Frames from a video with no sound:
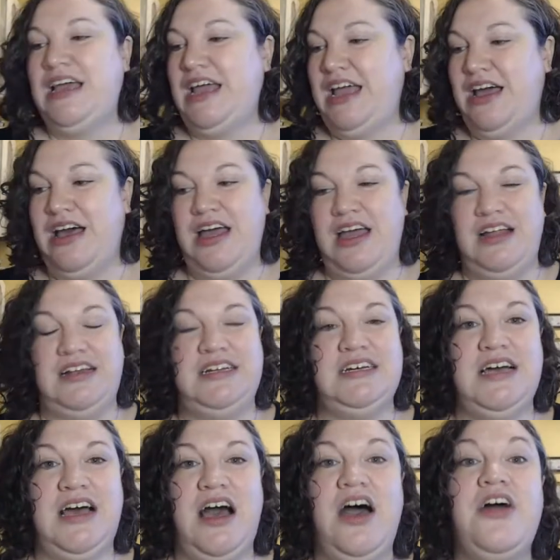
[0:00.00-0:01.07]
and
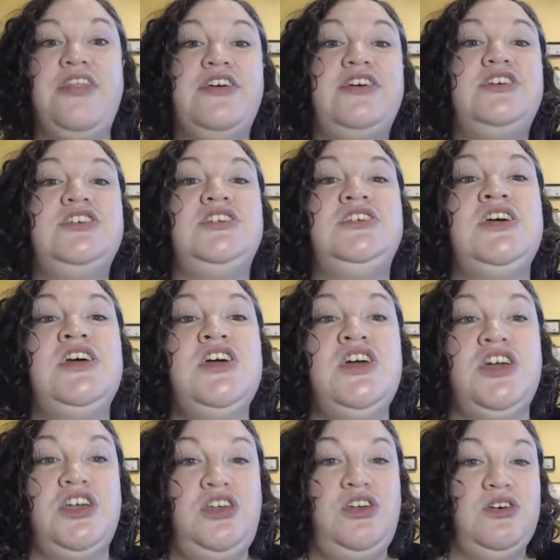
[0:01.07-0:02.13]
others
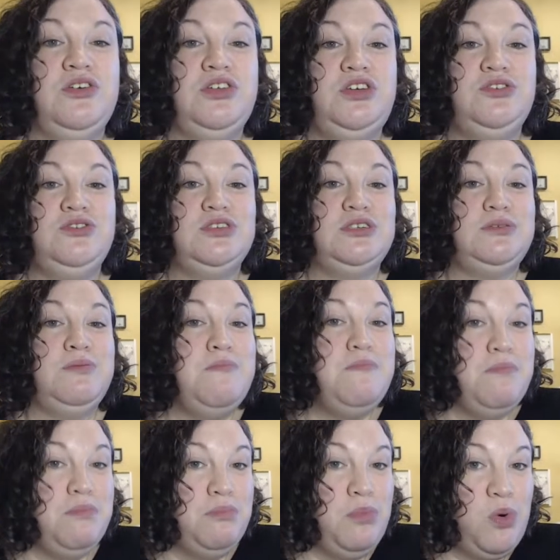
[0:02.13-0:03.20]
you'll use
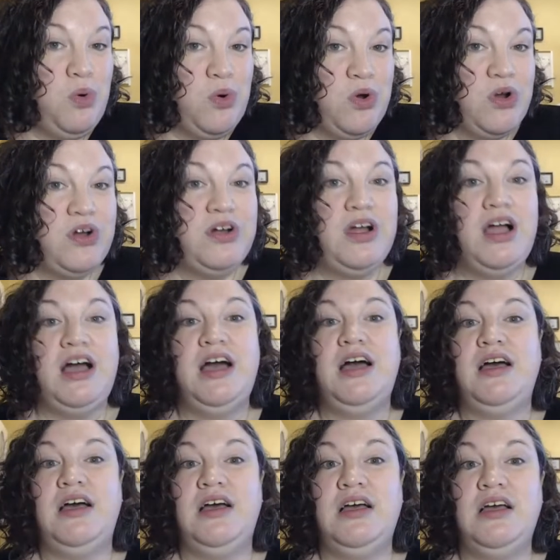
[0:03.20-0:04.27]
more.
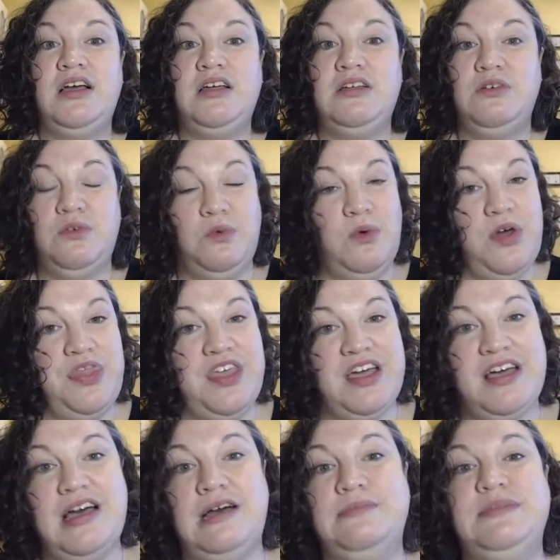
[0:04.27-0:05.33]
One
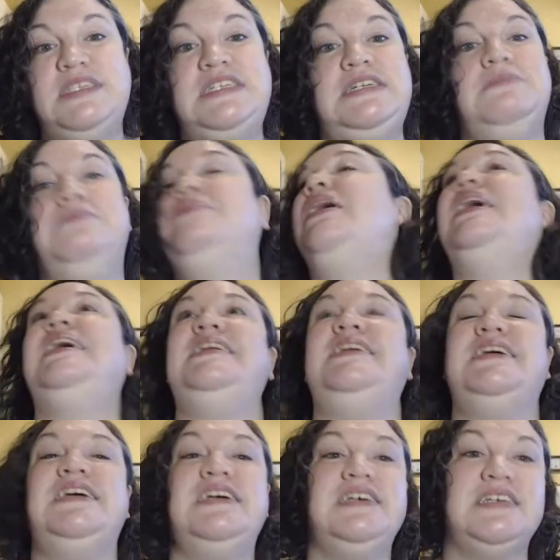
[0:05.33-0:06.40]
that comes to mind
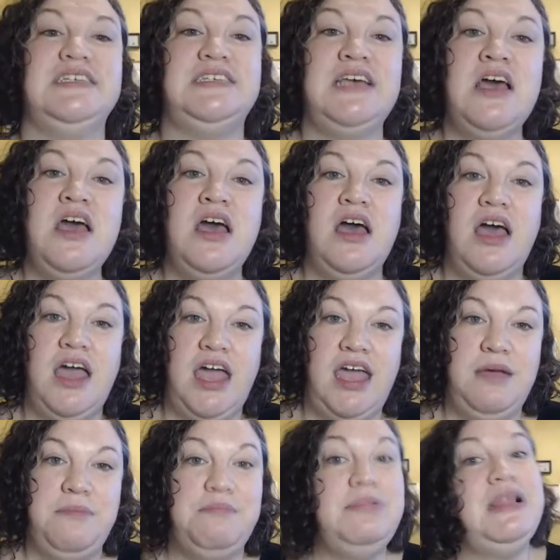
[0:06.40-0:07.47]
is
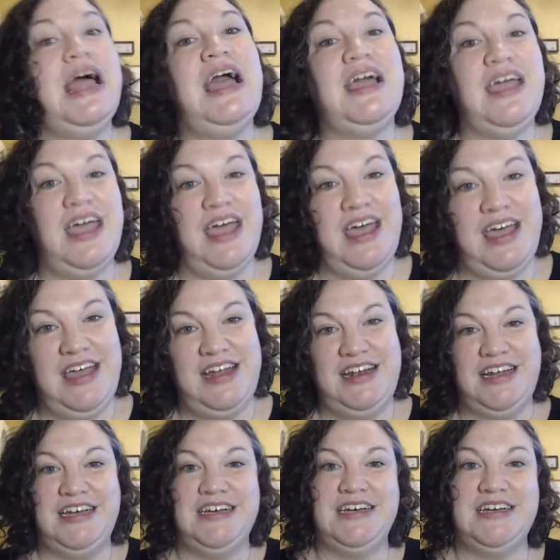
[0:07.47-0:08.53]
a
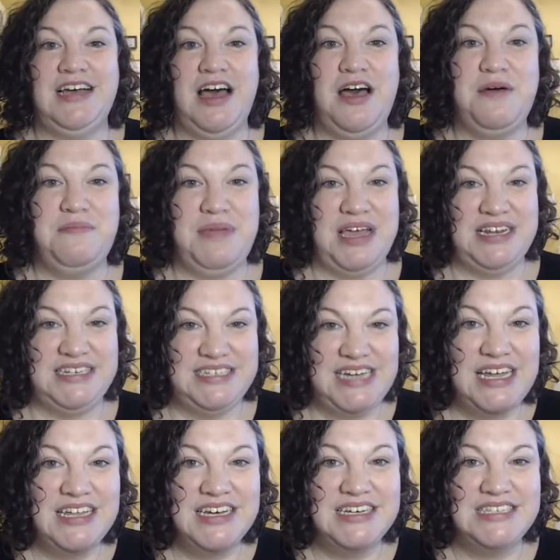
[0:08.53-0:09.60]
blackhead
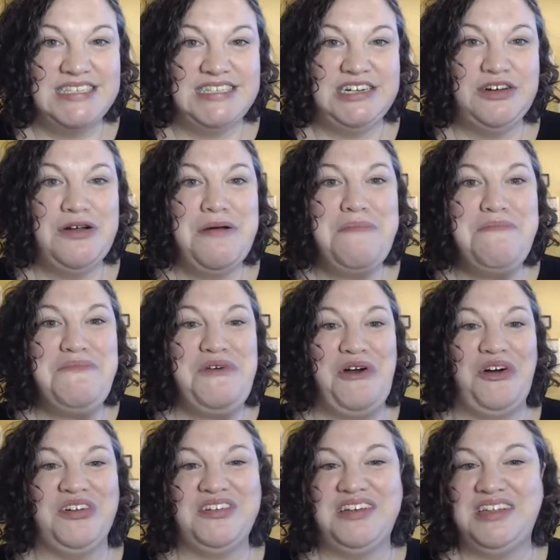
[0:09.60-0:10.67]
Mandelic serum
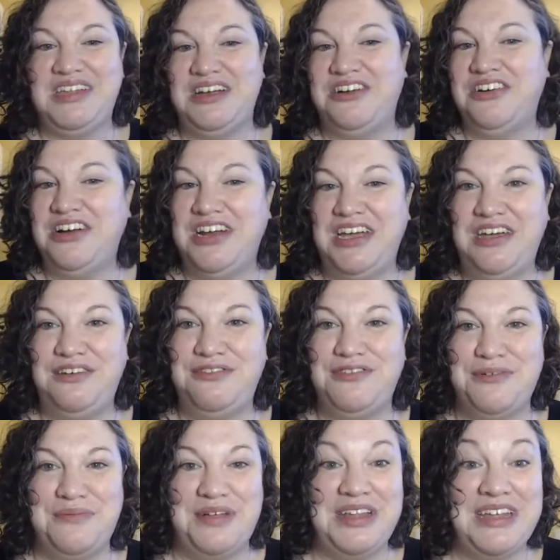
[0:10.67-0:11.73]
called Clarity
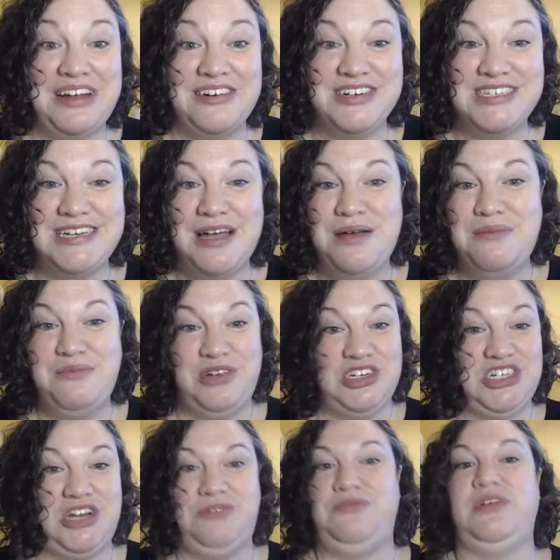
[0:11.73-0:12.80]
from Clearstem,
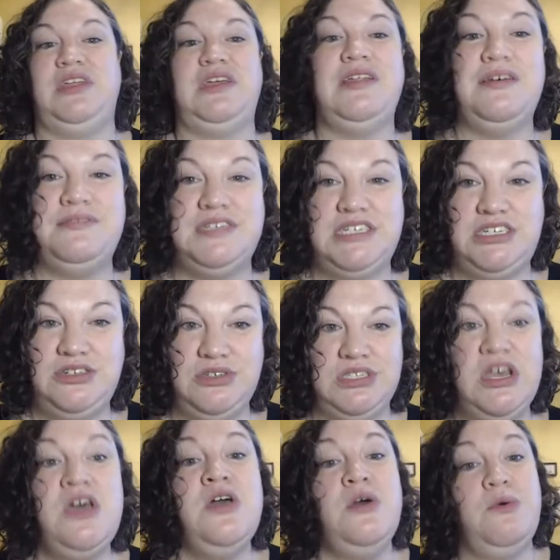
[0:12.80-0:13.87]
which I really love to
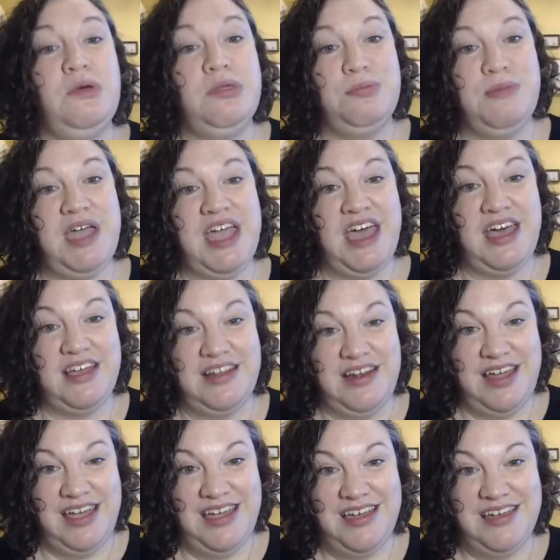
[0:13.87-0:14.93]
use with my
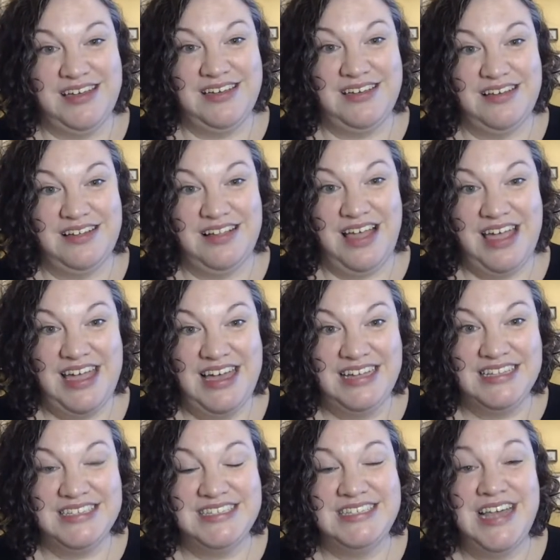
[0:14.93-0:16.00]
acneic
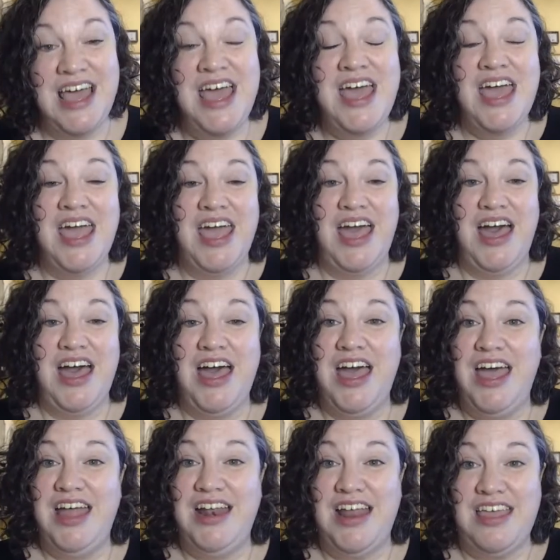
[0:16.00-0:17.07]
clients.
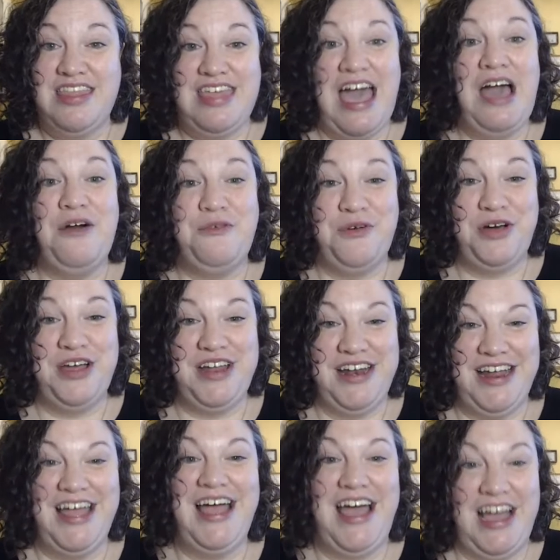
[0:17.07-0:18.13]
And that
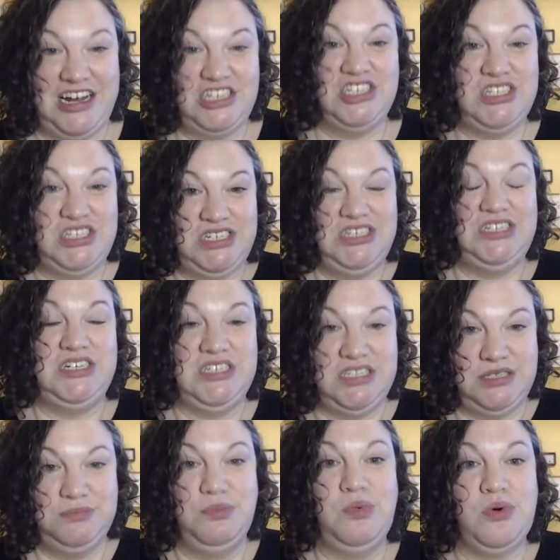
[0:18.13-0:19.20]
one actually
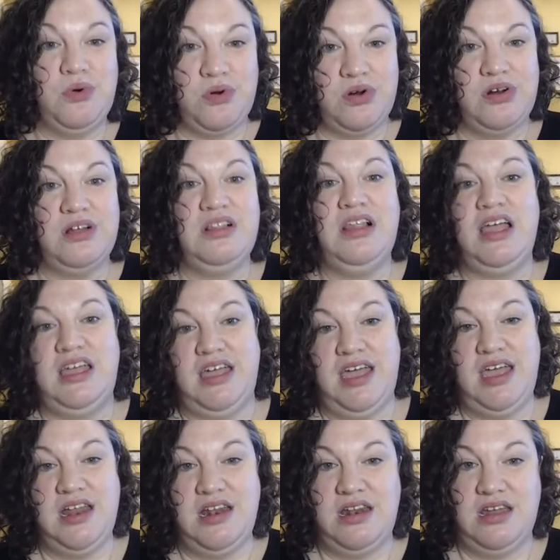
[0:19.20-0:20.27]
is more like
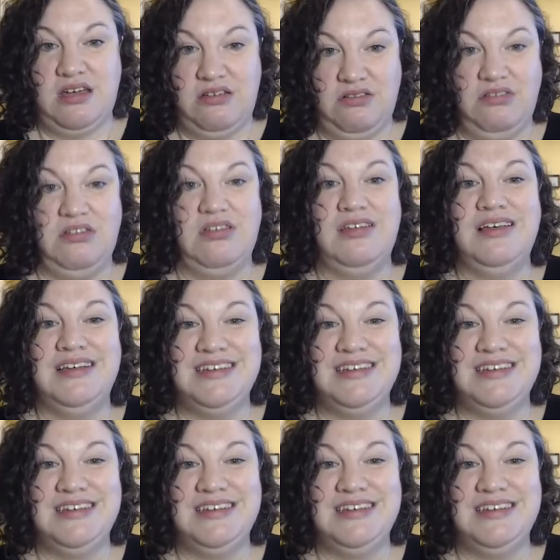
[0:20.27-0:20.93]
a nickel